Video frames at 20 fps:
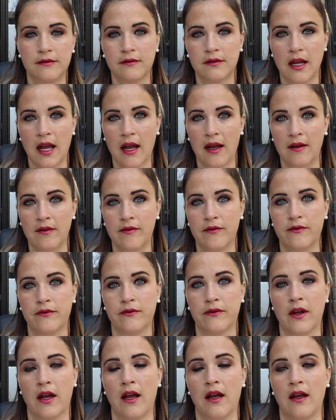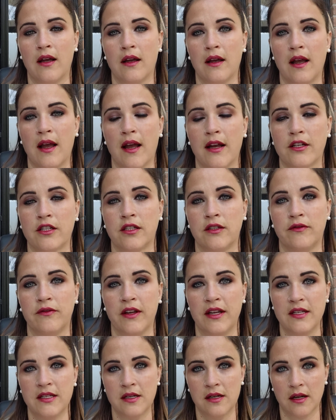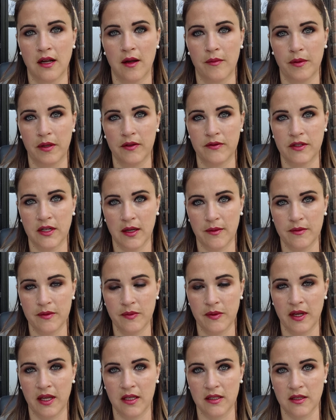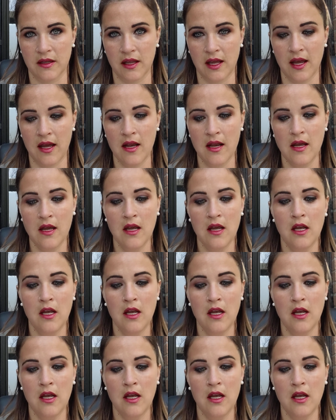have actually fainted a couple of times because of that.